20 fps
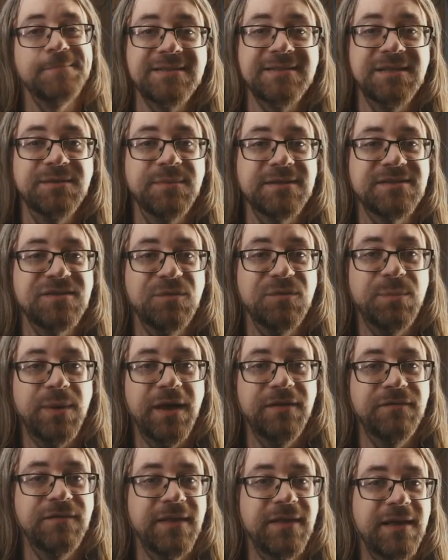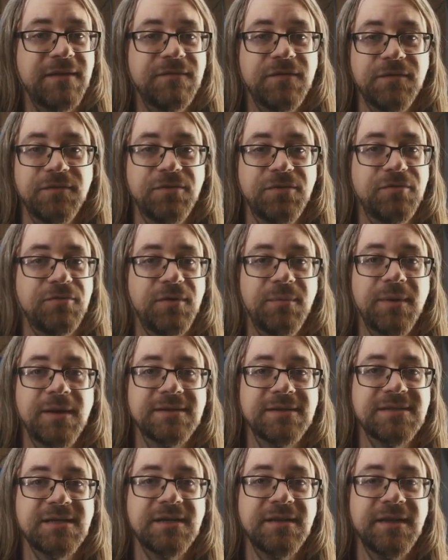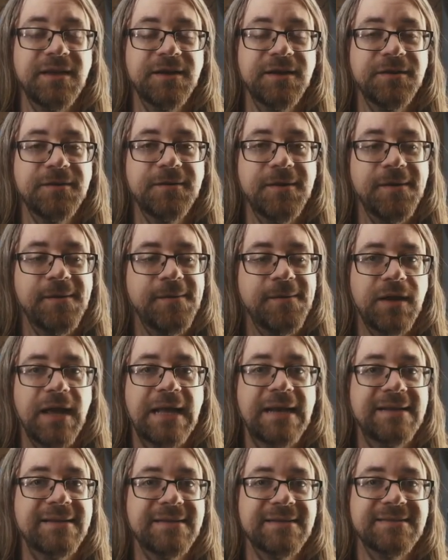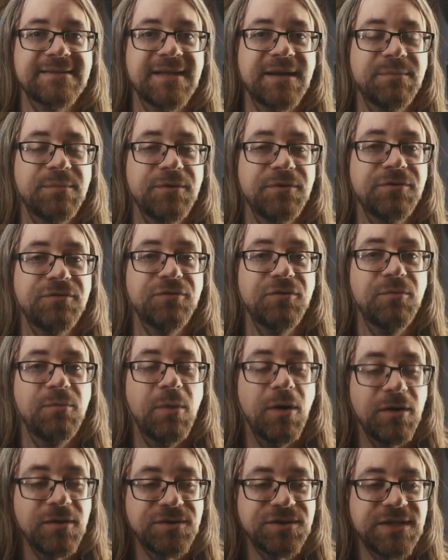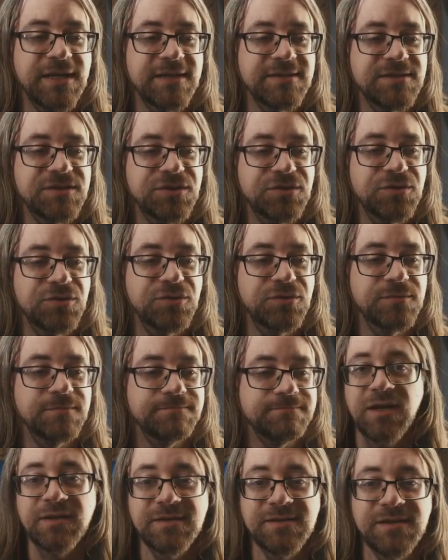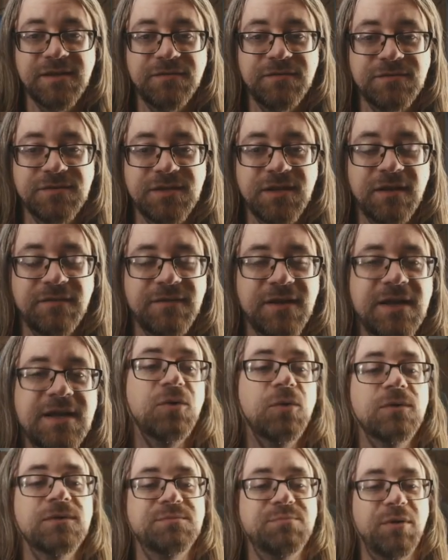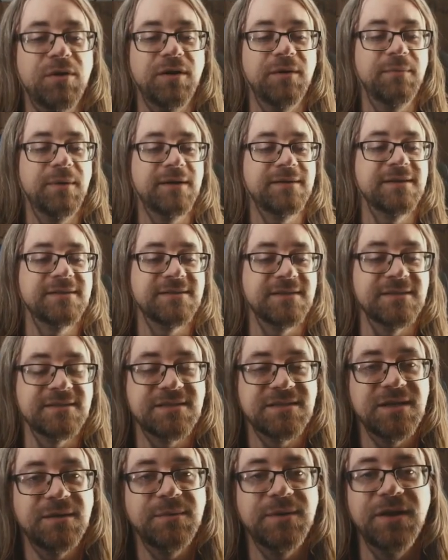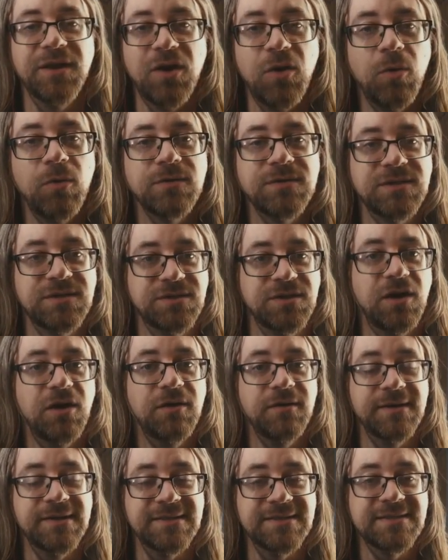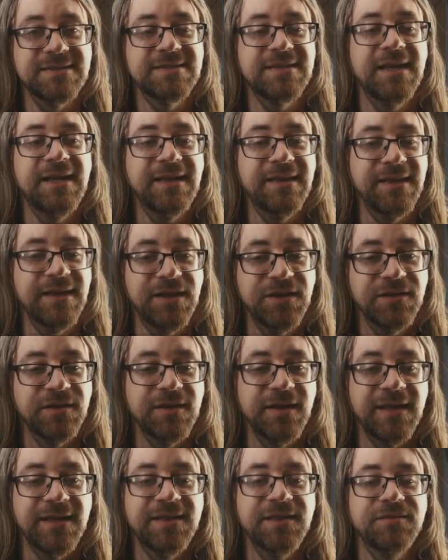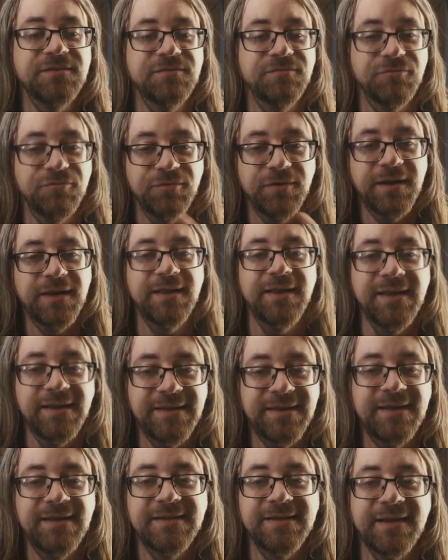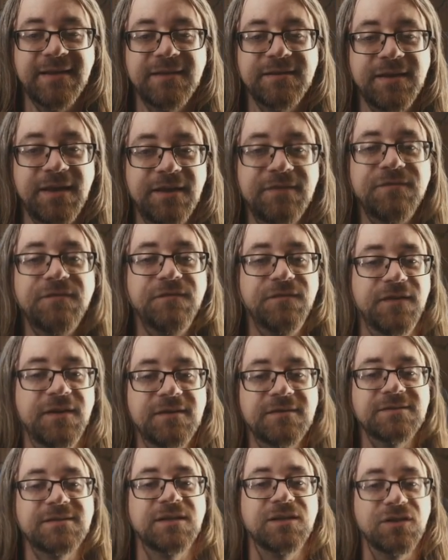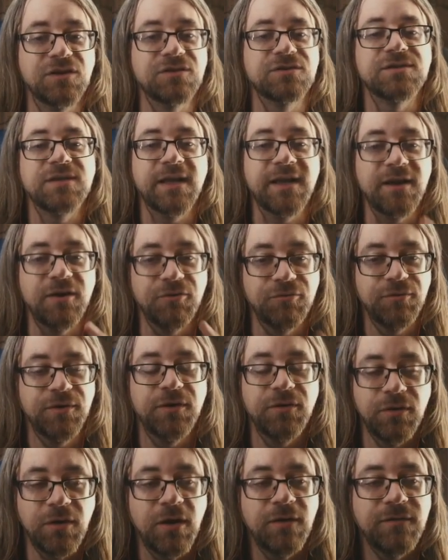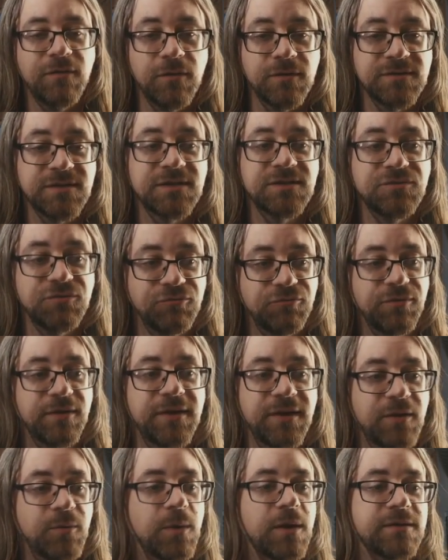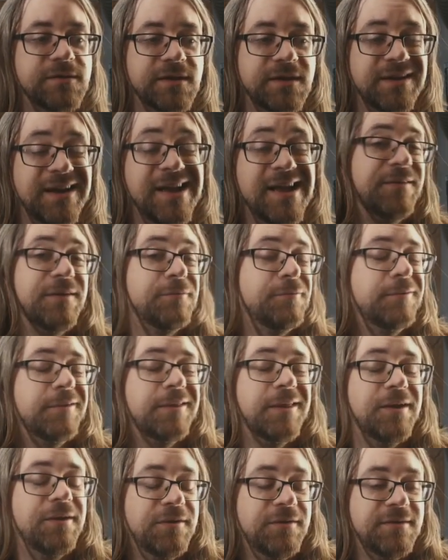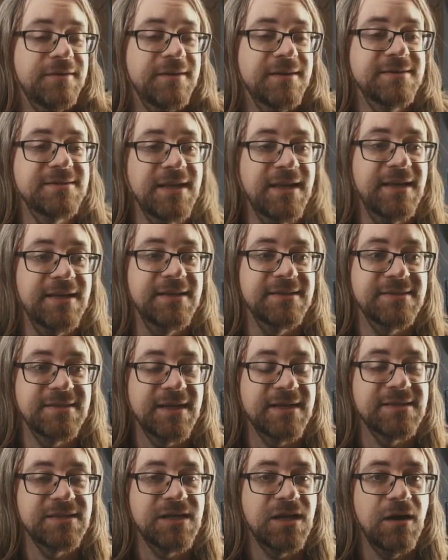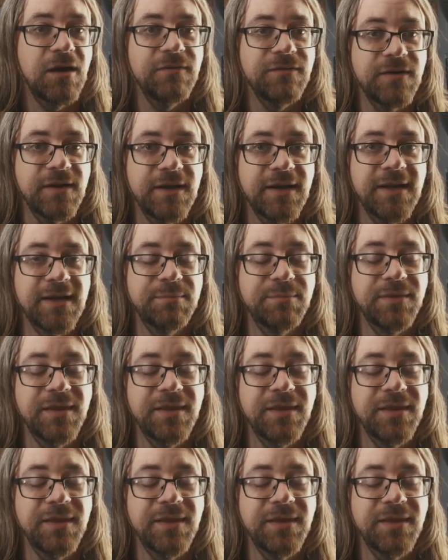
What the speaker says: I could see myself paying for that for 3 months out of the year. You know, kind of December through March, get to all this different stuff. The coolest part about this is some of the courses are insanely good. Like, they're really detailed. It feels and looks like a real golf course. It's really well done. I've never really heard of this E6 Golf Connect